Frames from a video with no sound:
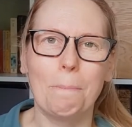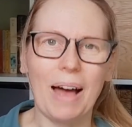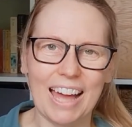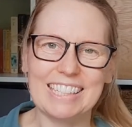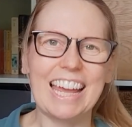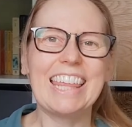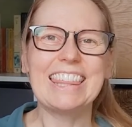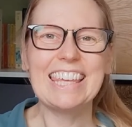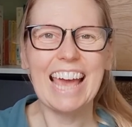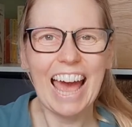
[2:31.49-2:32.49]
But at
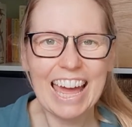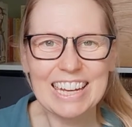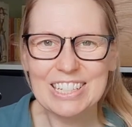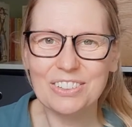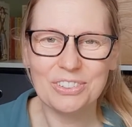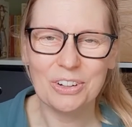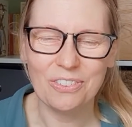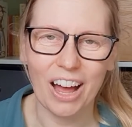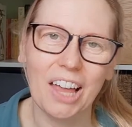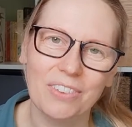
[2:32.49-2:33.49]
the end of your
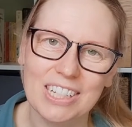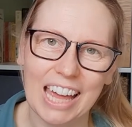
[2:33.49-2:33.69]
VIVA,